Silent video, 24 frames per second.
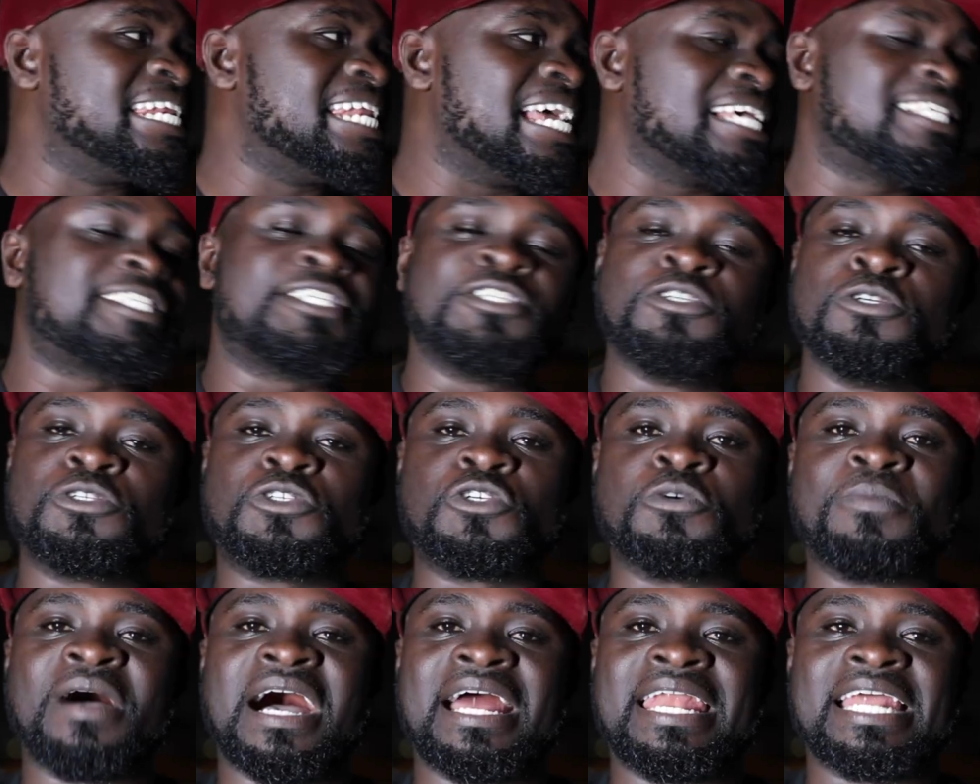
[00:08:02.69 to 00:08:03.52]
next
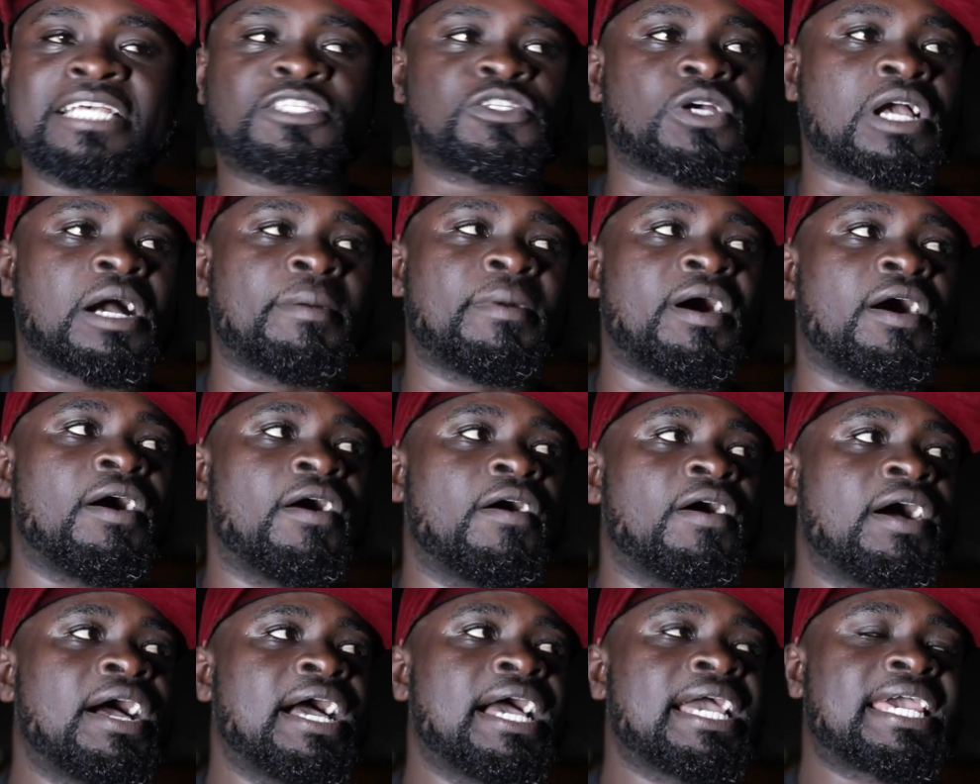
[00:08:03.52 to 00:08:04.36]
YouTuber, let's talk
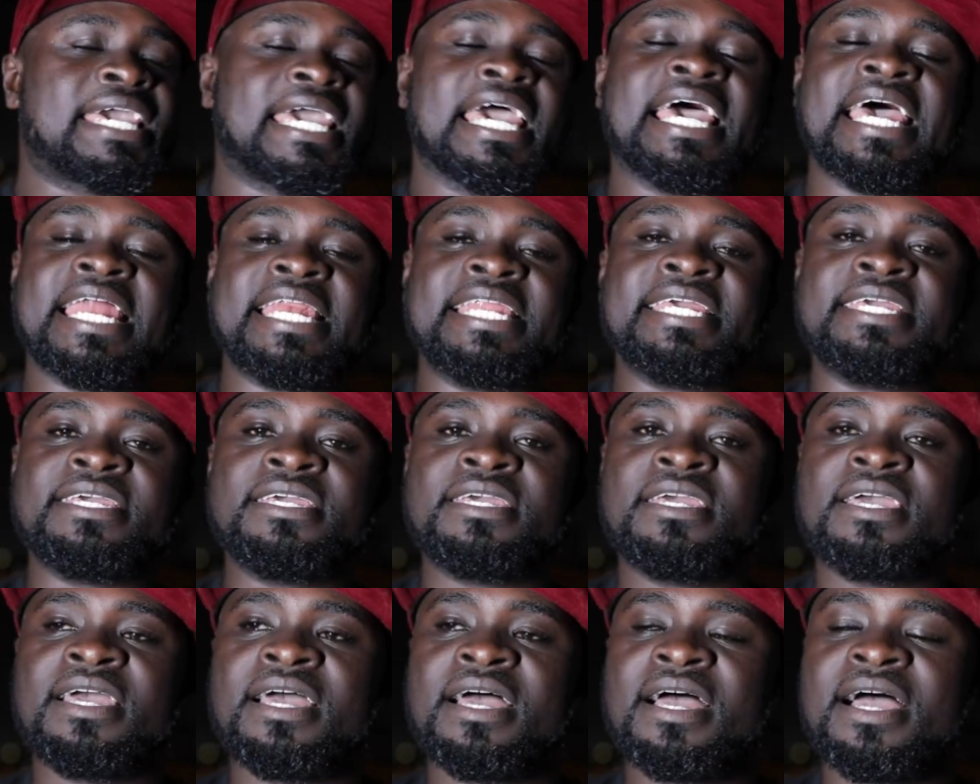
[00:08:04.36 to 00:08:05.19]
about
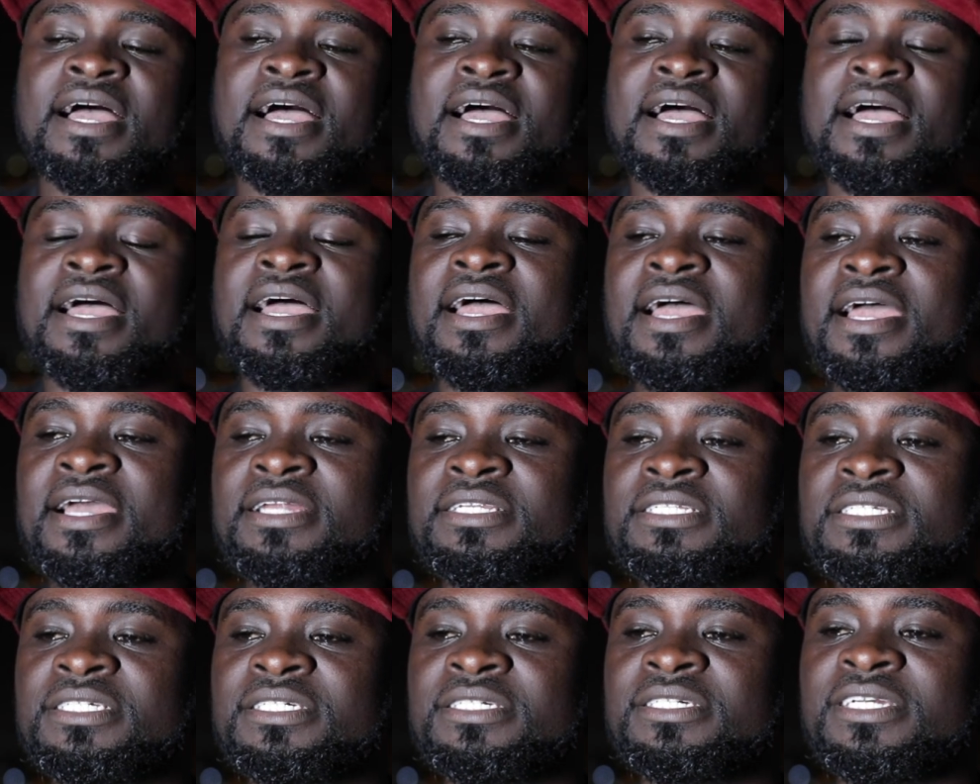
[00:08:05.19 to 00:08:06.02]
Curly
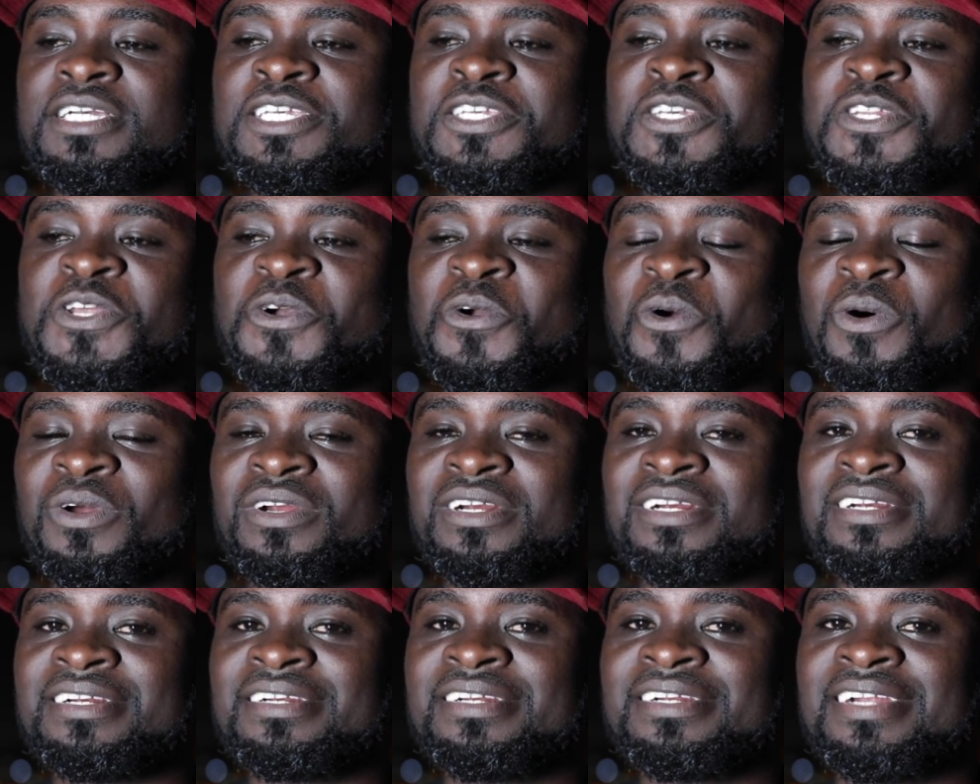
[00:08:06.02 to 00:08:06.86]
Haired Unicorn.
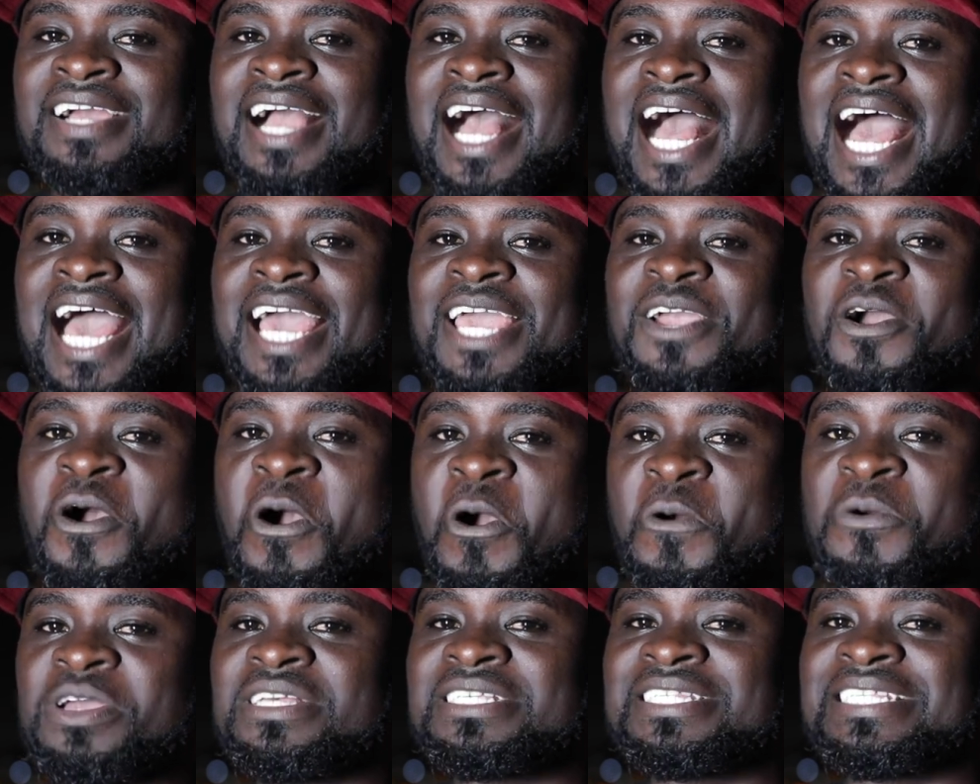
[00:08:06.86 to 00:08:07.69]
I
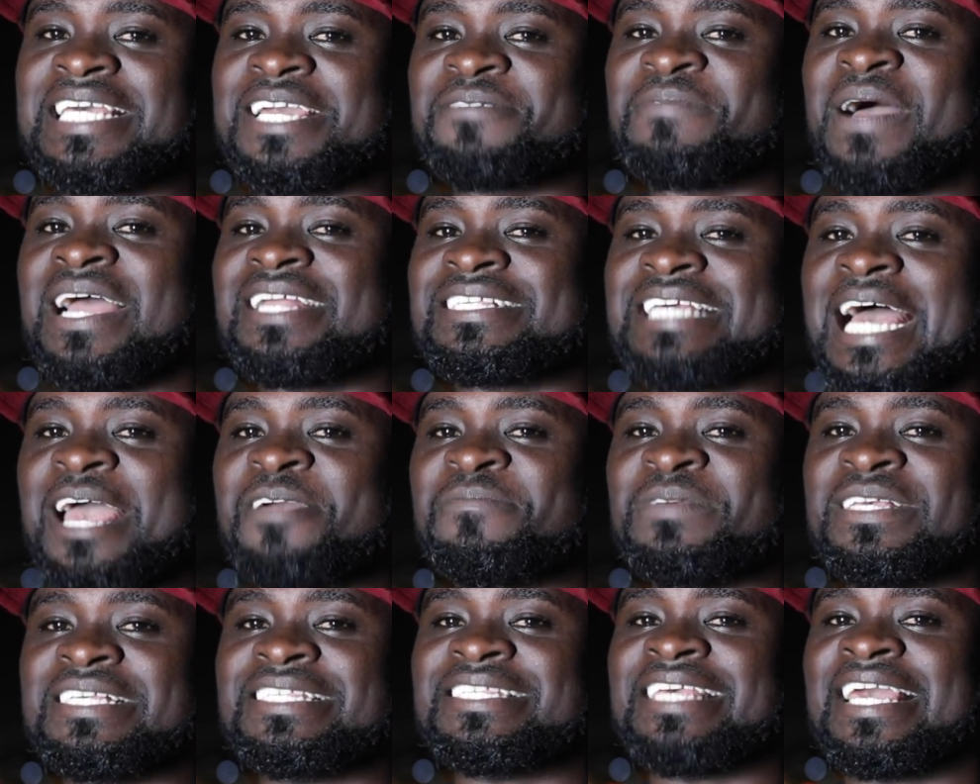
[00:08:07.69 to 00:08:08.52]
always take my
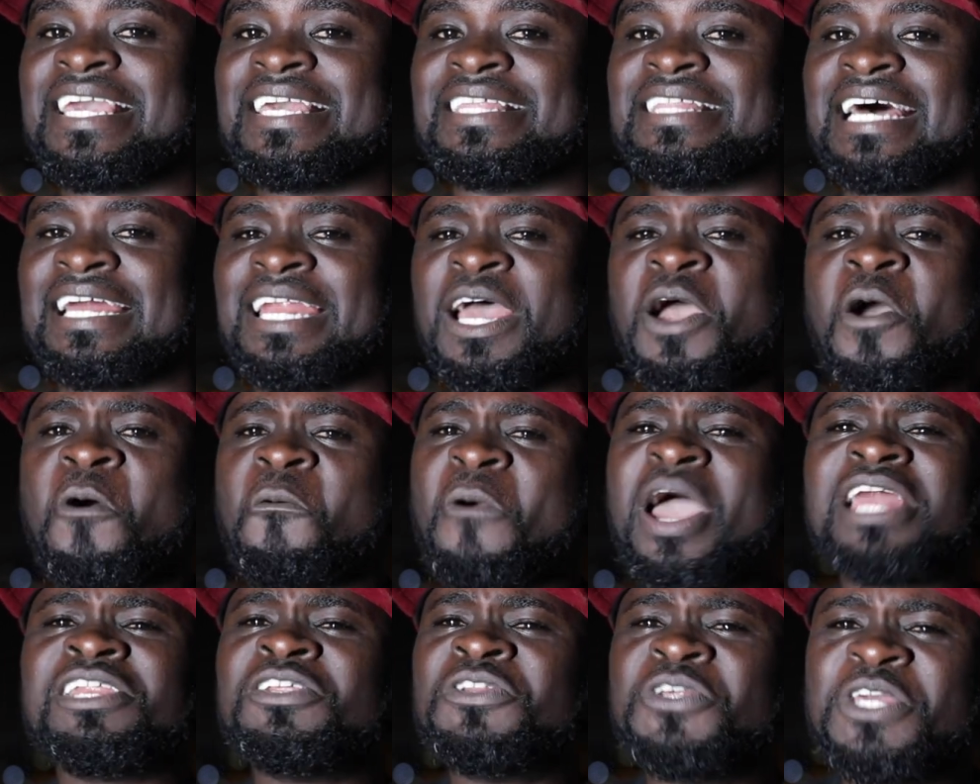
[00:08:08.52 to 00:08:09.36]
time in saying that.
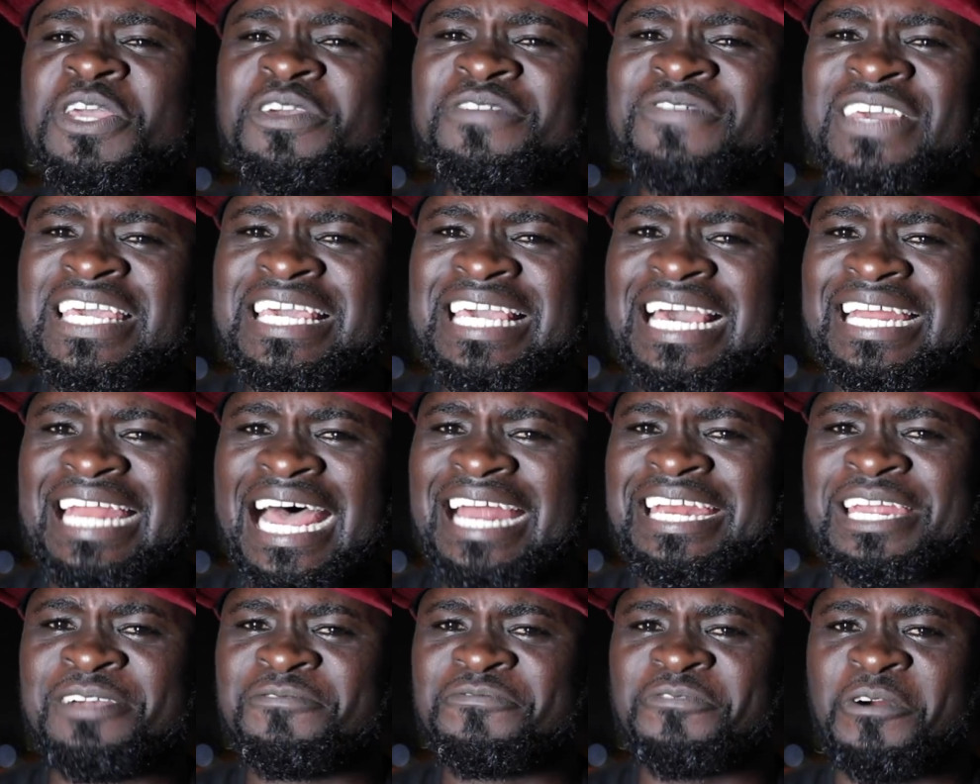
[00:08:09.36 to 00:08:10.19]
Where did you even get
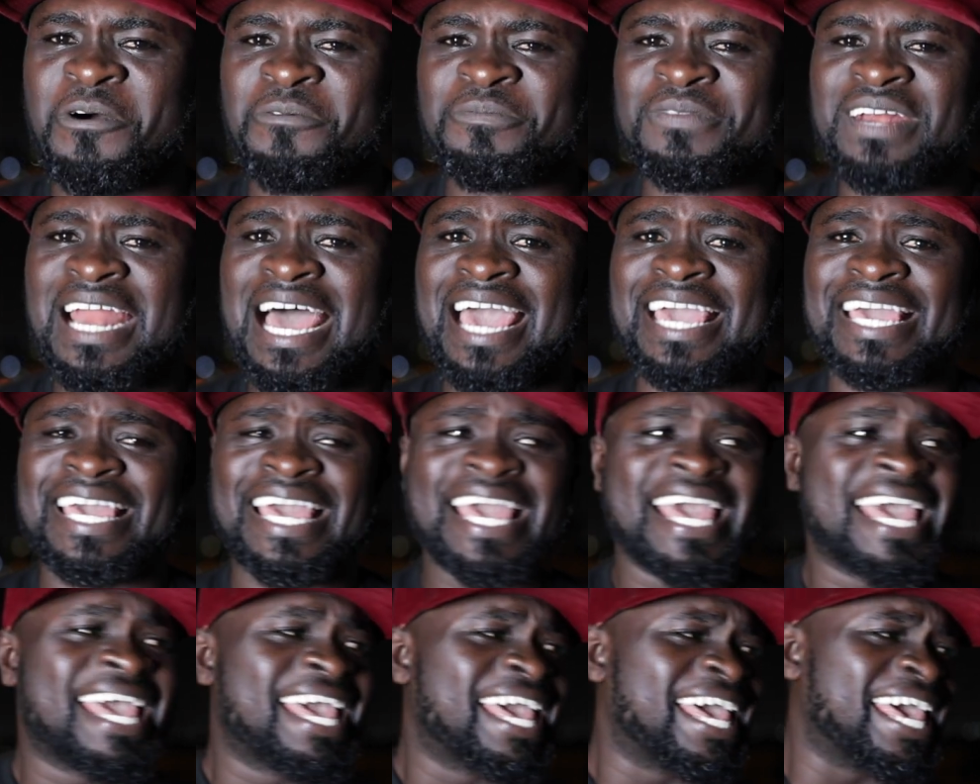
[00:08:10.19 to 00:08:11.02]
that name from? Like,
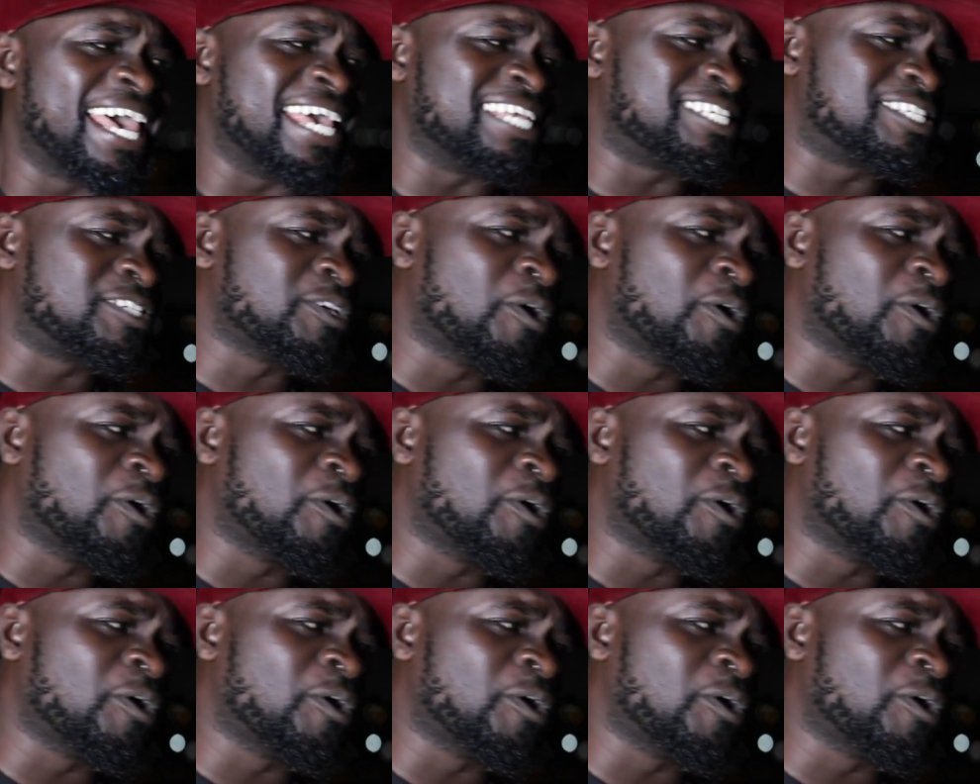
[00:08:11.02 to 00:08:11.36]
it's